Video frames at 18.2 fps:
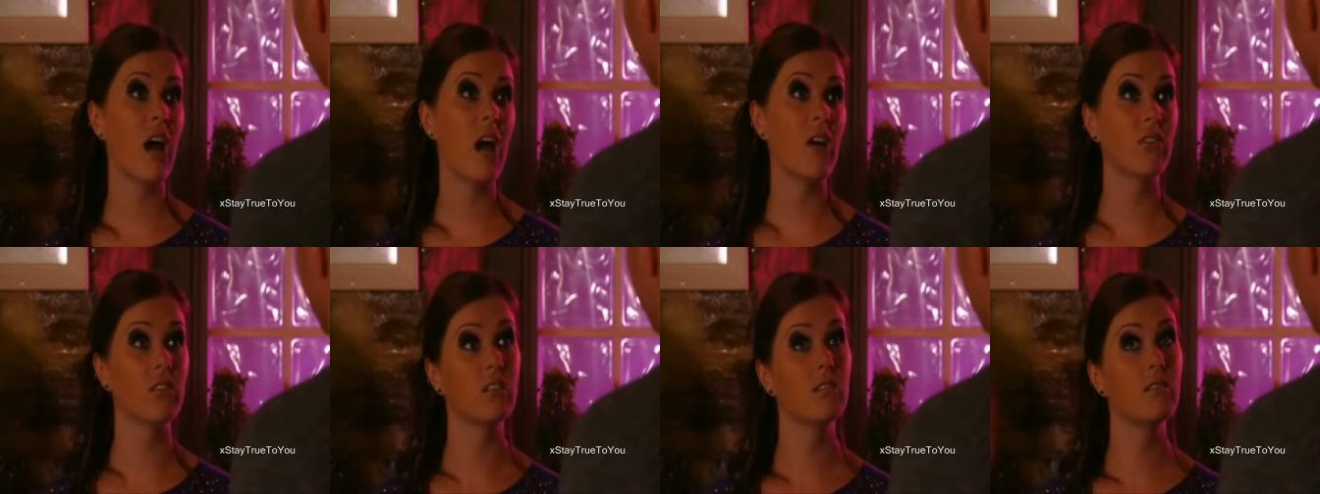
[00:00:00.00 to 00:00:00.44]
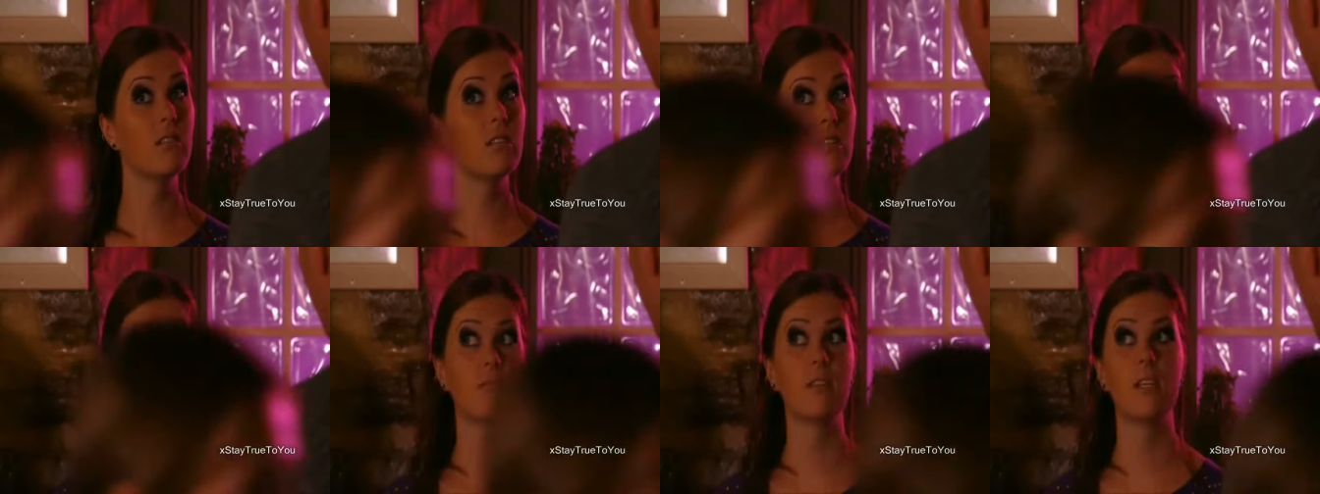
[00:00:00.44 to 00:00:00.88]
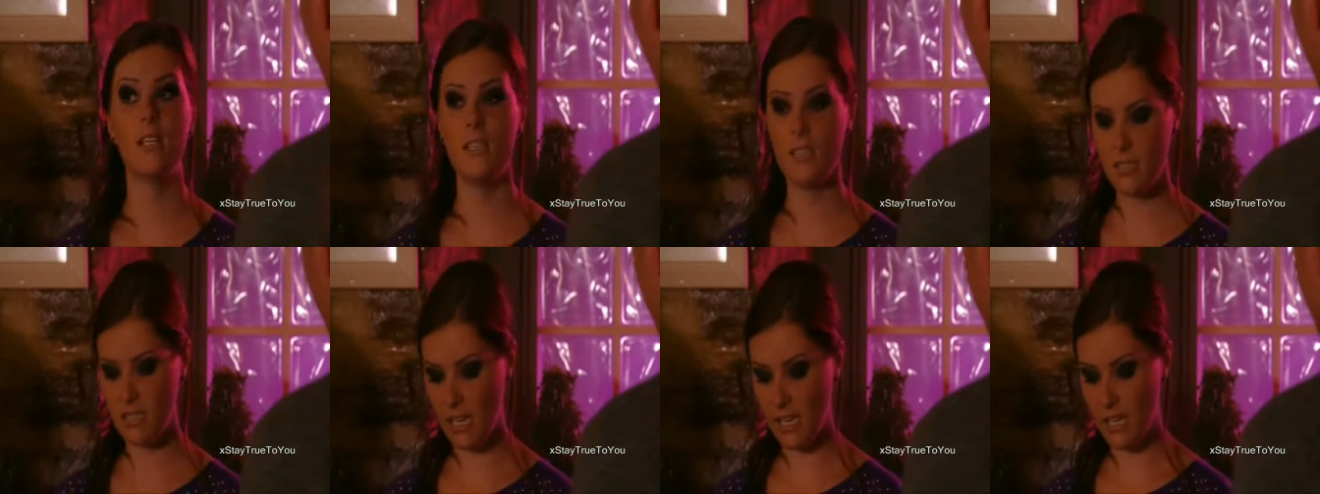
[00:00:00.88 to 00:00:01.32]
I haven't
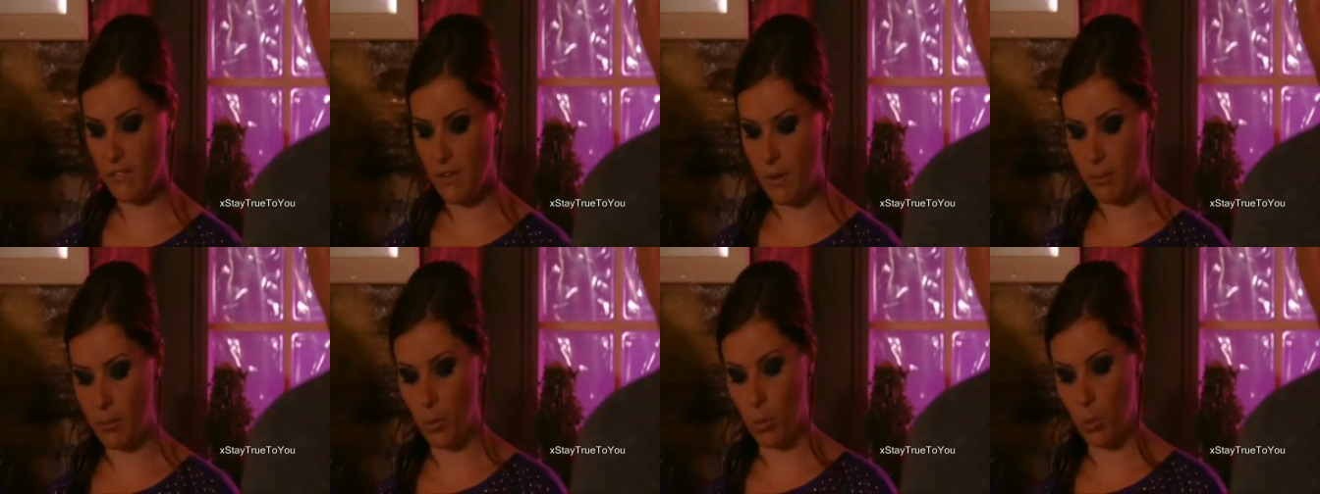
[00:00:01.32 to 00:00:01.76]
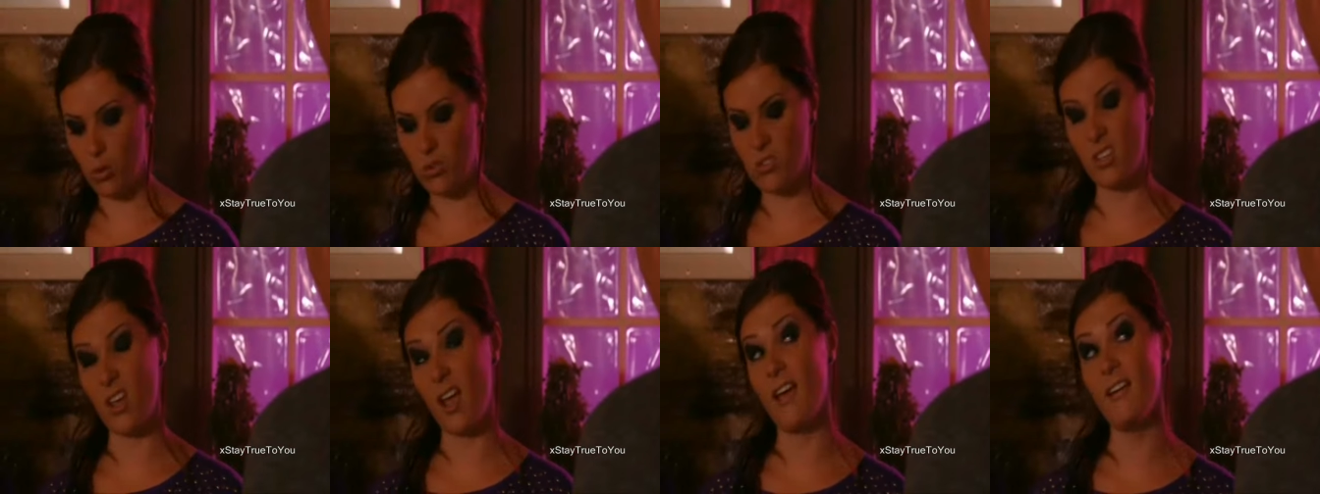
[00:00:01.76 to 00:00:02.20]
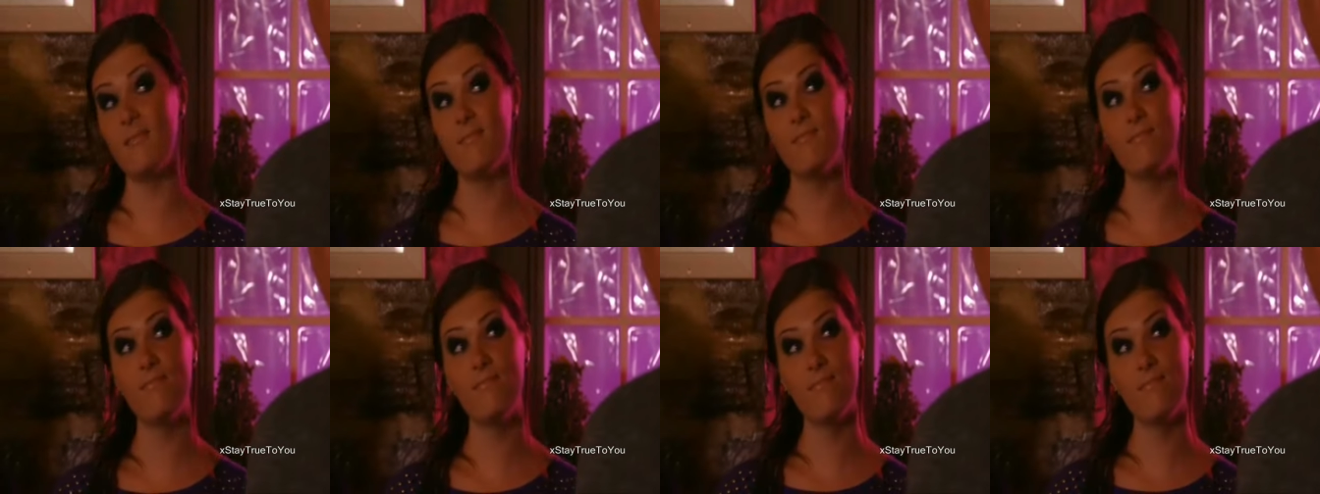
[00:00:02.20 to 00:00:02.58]
kissed any fit blokes yet.